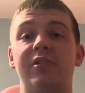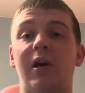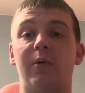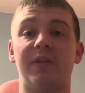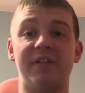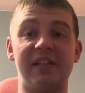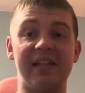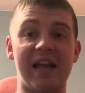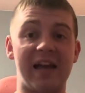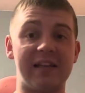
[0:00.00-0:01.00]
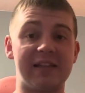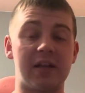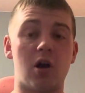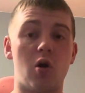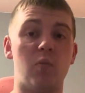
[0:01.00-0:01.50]
So I would love to see the Aggies
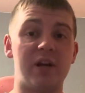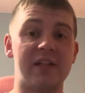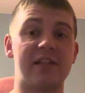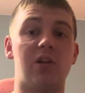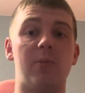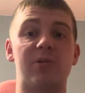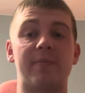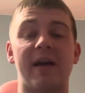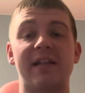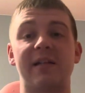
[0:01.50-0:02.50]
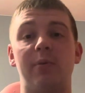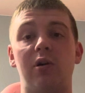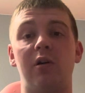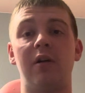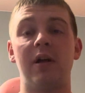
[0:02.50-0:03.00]
get a home win against the Lobos in
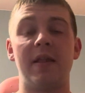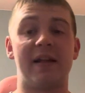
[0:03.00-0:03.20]
basketball.